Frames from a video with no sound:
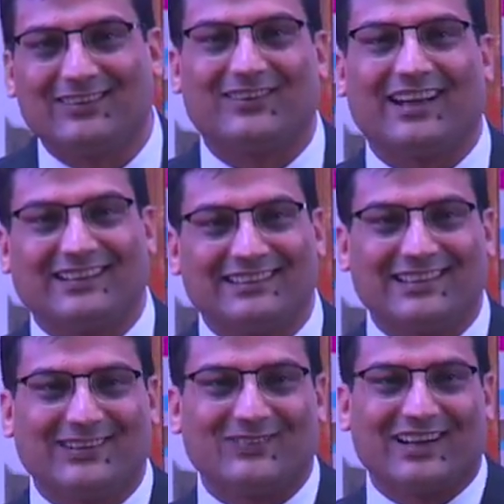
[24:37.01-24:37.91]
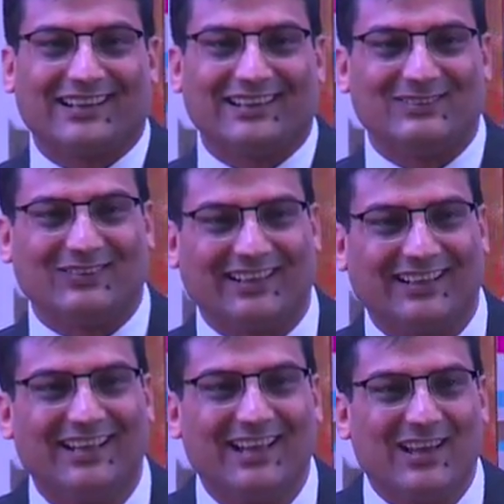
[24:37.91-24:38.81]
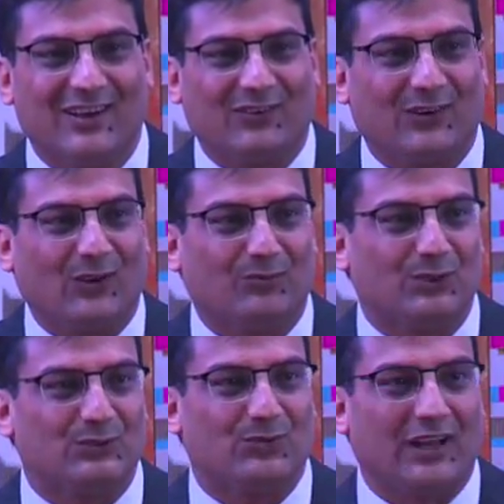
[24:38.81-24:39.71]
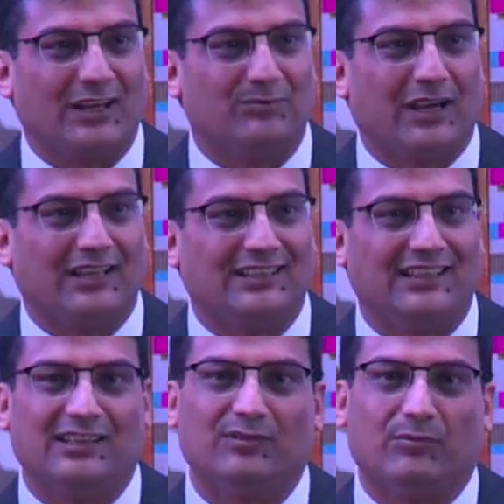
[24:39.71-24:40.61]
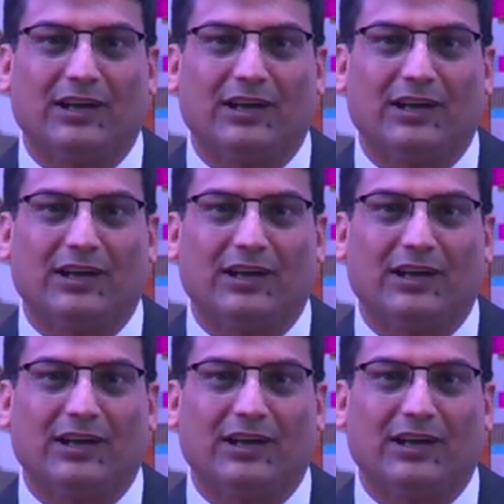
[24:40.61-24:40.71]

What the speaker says: The fact is that markets were almost flat by the